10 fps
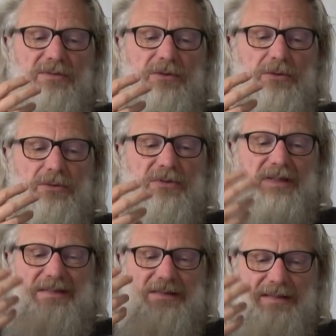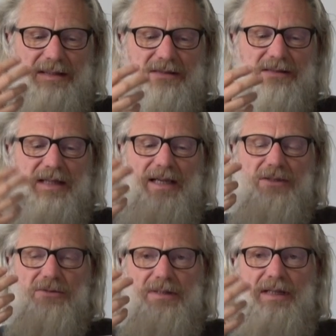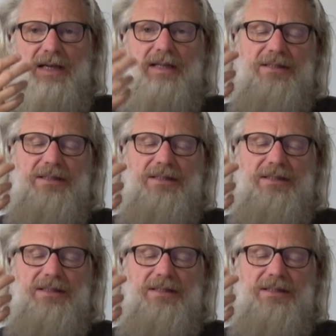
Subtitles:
views and text actually